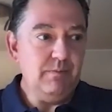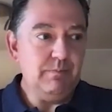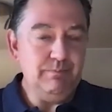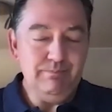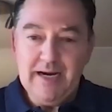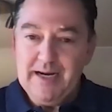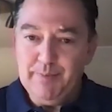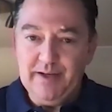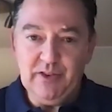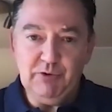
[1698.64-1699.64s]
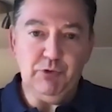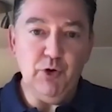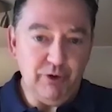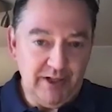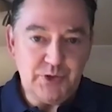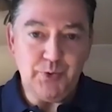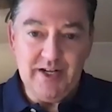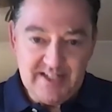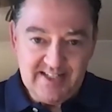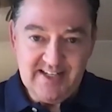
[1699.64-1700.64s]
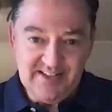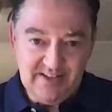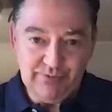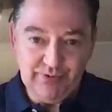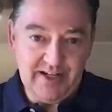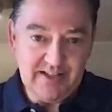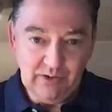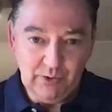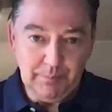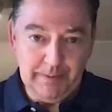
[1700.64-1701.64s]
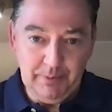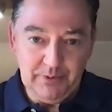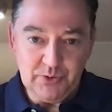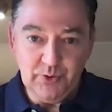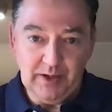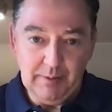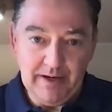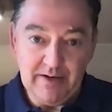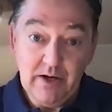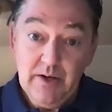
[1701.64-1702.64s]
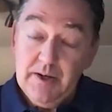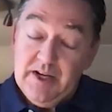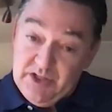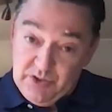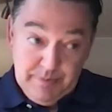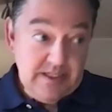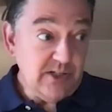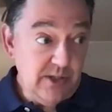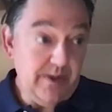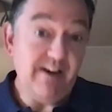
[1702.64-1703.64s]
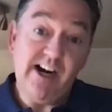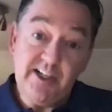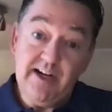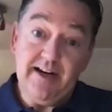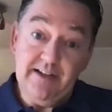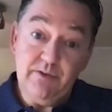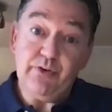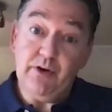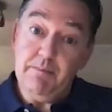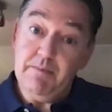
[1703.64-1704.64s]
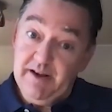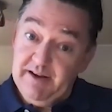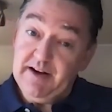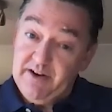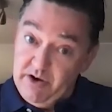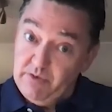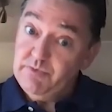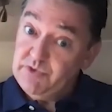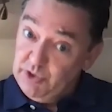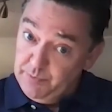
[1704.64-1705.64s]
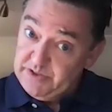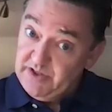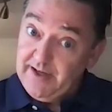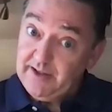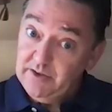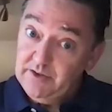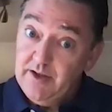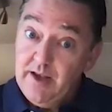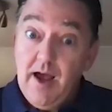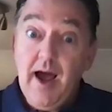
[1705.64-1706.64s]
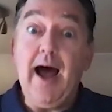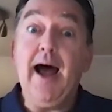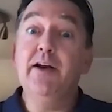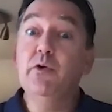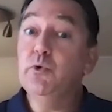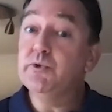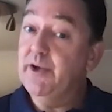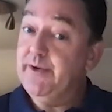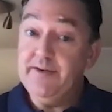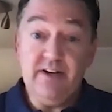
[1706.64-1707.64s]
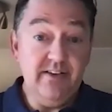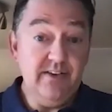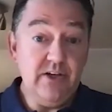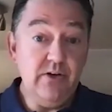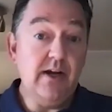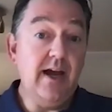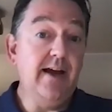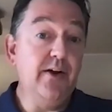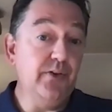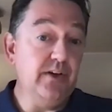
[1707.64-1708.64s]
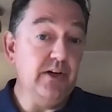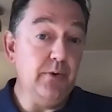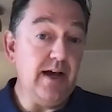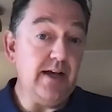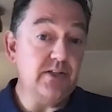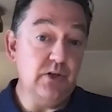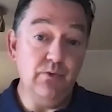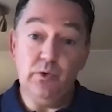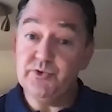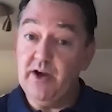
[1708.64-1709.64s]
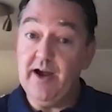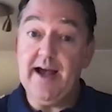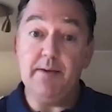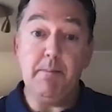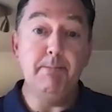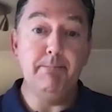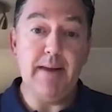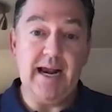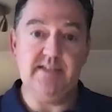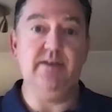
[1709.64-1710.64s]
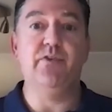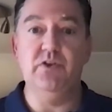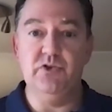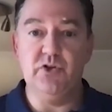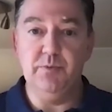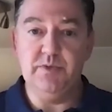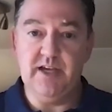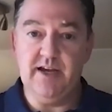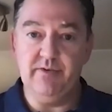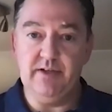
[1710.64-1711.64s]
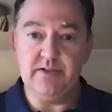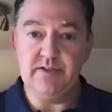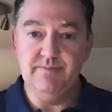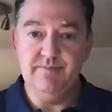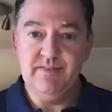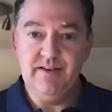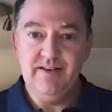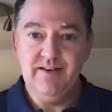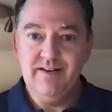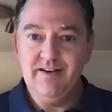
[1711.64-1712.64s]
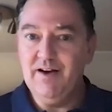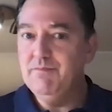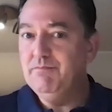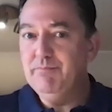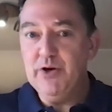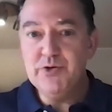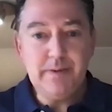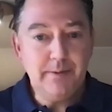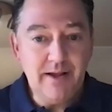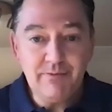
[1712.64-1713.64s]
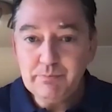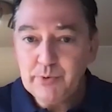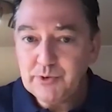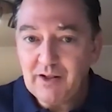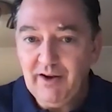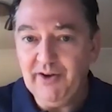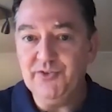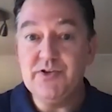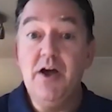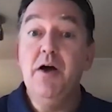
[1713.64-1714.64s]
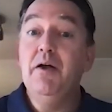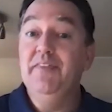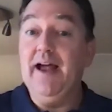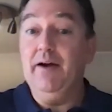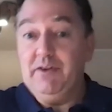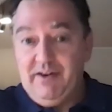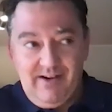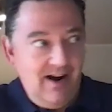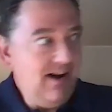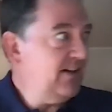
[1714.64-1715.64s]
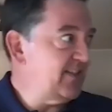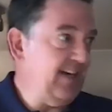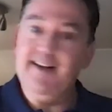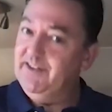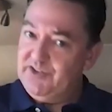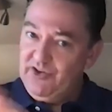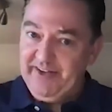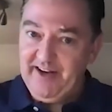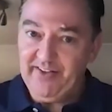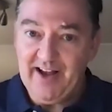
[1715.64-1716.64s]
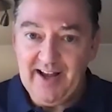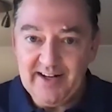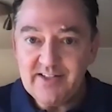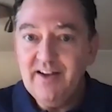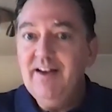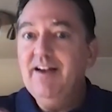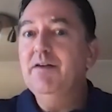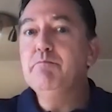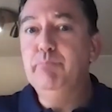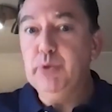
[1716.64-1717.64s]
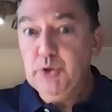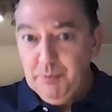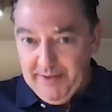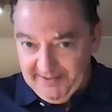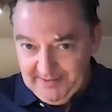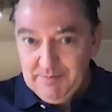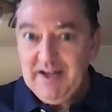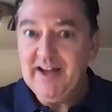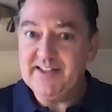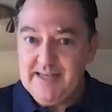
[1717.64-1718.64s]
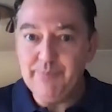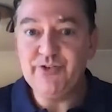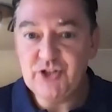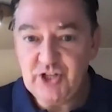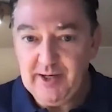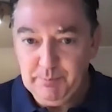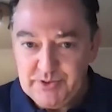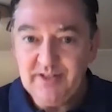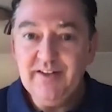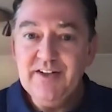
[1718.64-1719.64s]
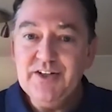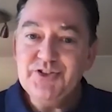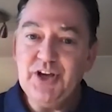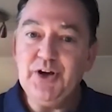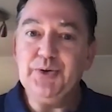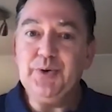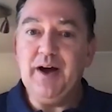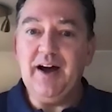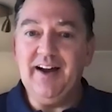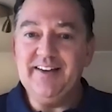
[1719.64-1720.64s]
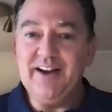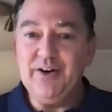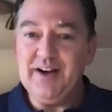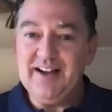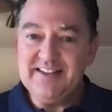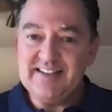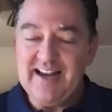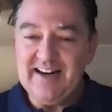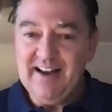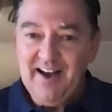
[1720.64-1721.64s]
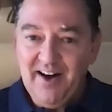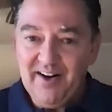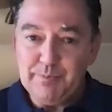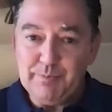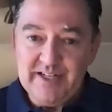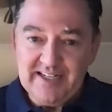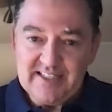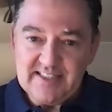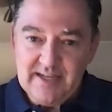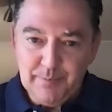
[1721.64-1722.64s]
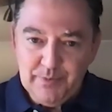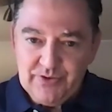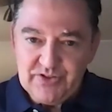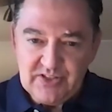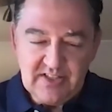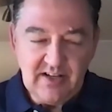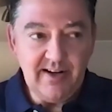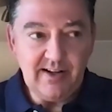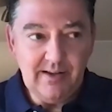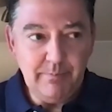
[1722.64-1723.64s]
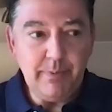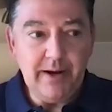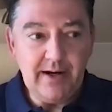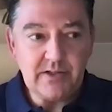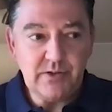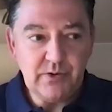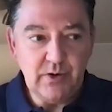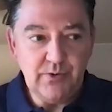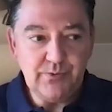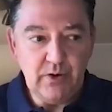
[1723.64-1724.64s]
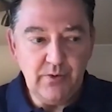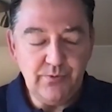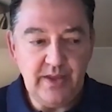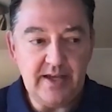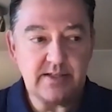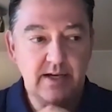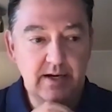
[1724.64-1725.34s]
maybe the roaring 20s is the phrase a lot of people are talking about. So potentially we are actually in for a super cycle. And also, even in the UK or the US, you've also had massive consumer savings. You know, most people haven't bought clothes. Now, car sales, on the other hand, booming, except for chips. So, you know, it's, again, hard to predict some of the societal impact of this.